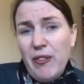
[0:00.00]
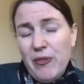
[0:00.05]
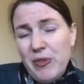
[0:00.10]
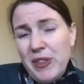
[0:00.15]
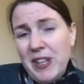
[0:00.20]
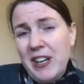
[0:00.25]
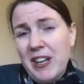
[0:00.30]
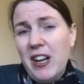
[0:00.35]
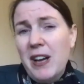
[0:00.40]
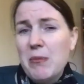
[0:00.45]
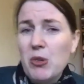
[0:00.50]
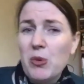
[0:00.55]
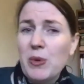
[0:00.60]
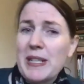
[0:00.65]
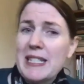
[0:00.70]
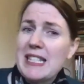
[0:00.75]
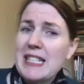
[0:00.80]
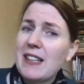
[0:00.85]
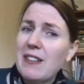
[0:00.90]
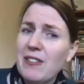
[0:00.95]
That I'm
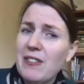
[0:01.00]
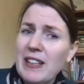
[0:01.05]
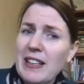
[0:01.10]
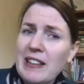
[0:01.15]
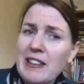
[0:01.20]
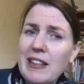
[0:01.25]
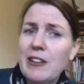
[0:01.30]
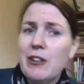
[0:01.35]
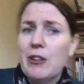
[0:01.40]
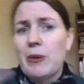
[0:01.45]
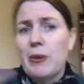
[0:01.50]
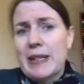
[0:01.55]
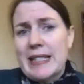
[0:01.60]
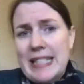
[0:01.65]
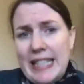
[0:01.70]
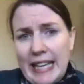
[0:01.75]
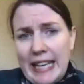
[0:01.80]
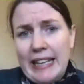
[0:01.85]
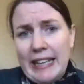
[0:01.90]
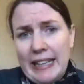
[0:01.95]
always giving, they're always
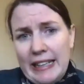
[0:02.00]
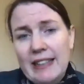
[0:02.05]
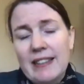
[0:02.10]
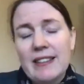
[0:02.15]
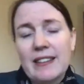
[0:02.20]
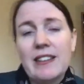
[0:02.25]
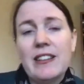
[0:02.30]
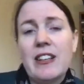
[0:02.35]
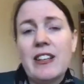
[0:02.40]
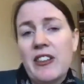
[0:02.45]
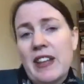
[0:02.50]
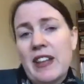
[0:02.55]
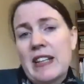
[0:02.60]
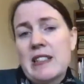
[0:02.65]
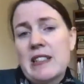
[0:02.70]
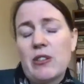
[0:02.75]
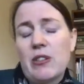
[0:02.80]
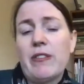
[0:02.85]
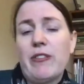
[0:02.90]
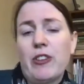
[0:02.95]
getting. That's
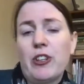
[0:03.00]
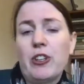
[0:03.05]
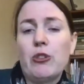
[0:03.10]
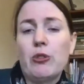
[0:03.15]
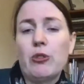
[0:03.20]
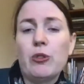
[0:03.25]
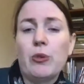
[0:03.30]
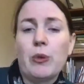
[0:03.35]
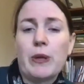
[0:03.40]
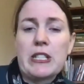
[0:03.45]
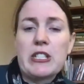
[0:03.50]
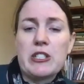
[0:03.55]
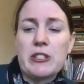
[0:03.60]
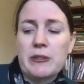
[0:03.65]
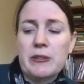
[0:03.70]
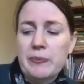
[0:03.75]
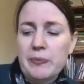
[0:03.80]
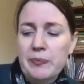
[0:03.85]
often a good question.